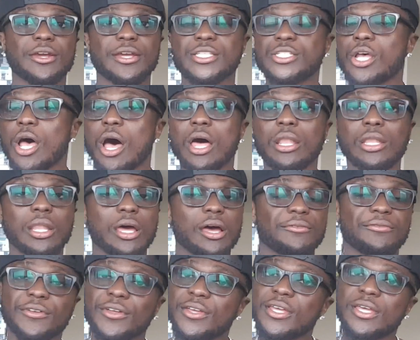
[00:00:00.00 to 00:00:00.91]
It's all
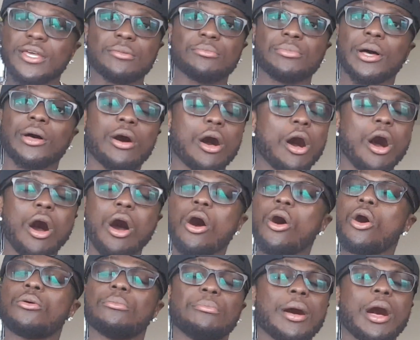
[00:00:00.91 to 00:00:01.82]
love. But
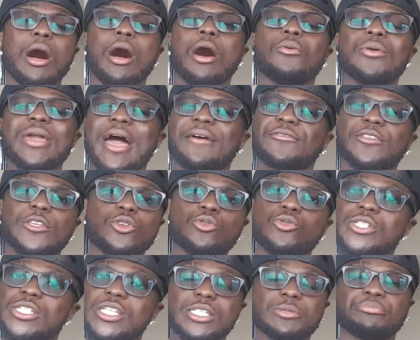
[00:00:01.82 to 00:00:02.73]
all we have to
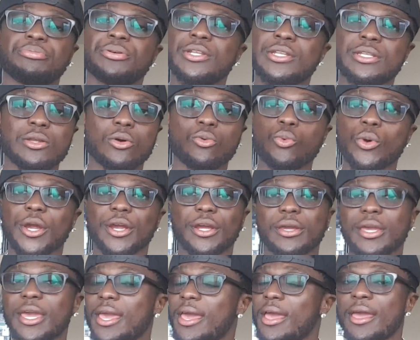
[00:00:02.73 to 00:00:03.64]
do is just put in the
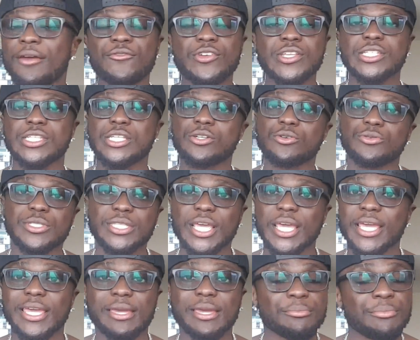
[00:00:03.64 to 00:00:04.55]
work every single
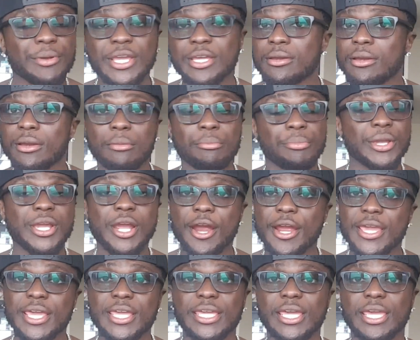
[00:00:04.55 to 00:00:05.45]
day. Bring
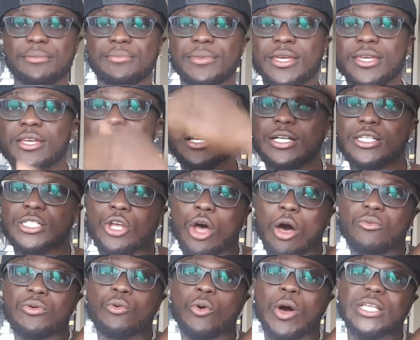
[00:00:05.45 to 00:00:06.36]
our A game. Because
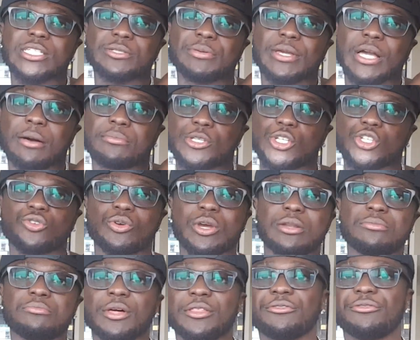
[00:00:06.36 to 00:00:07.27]
all we want is to become a
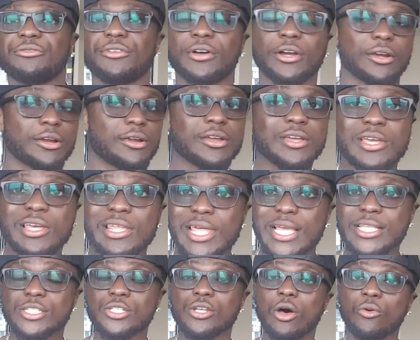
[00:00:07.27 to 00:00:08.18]
shredded motherfucker.
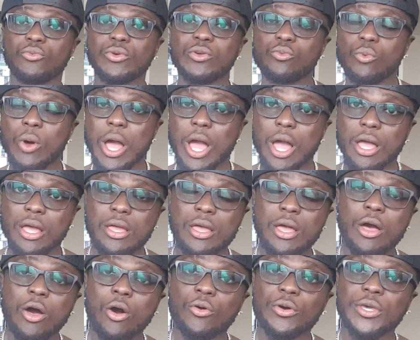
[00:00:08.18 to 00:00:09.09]
That's all we want.
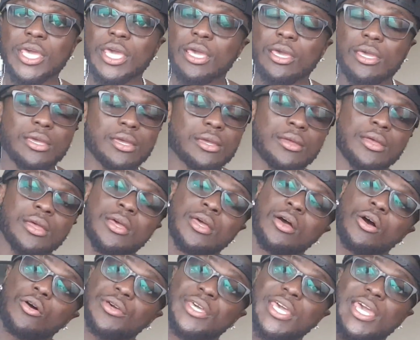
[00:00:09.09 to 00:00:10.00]
Okay?
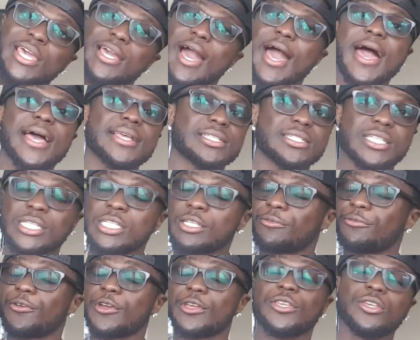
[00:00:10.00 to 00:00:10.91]
Okay, guys. This is
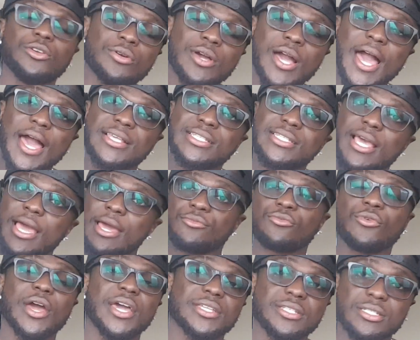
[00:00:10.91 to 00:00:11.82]
for you guys
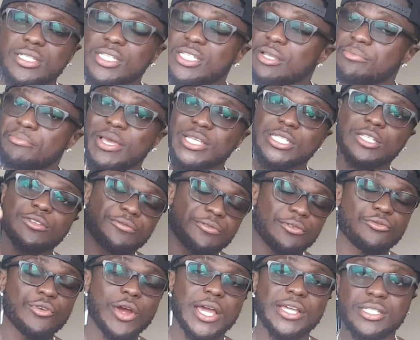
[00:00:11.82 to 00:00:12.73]
and Rice. This is a message
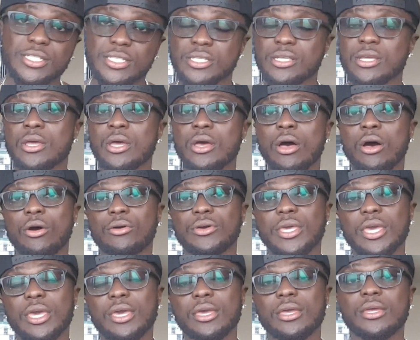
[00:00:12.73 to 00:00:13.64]
for Rice.
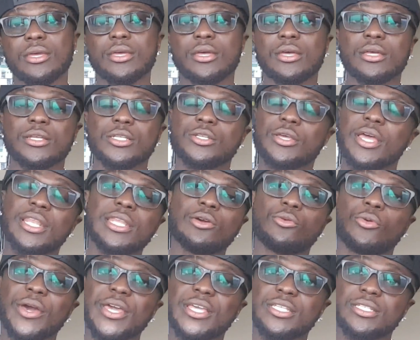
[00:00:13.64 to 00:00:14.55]
Okay? So
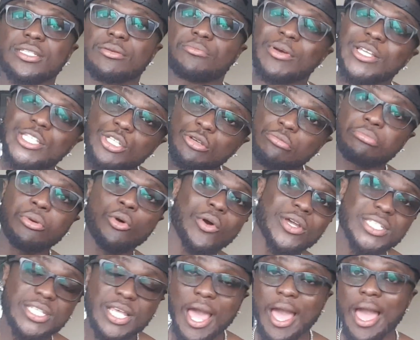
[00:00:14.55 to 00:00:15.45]
anyways. But your
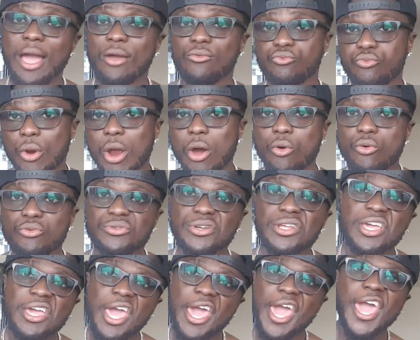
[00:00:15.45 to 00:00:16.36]
boy Tyrone.
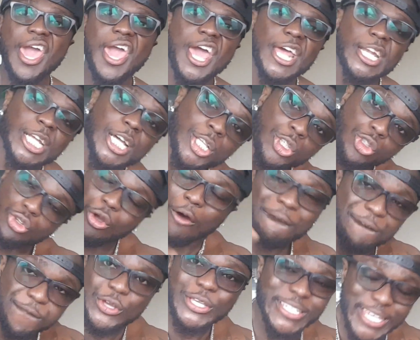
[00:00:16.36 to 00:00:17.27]
And
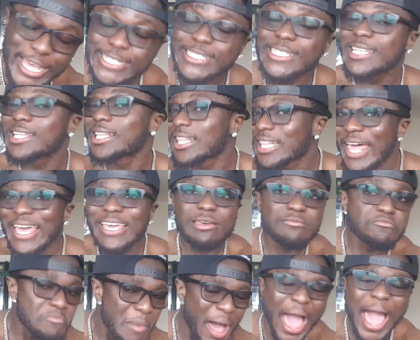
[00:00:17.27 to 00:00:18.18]
don't forget to
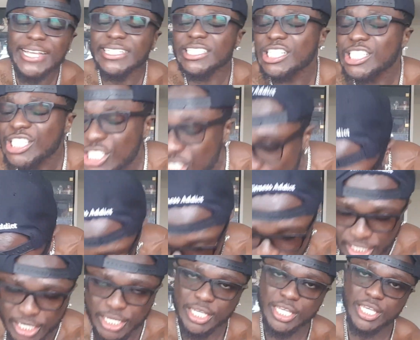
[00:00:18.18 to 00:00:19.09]
like my
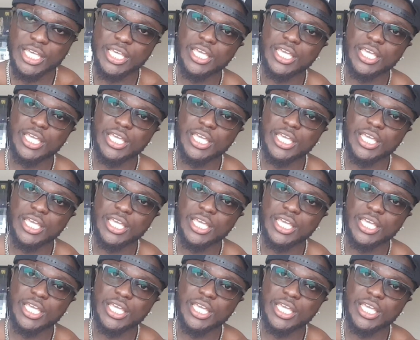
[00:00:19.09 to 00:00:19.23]
shit.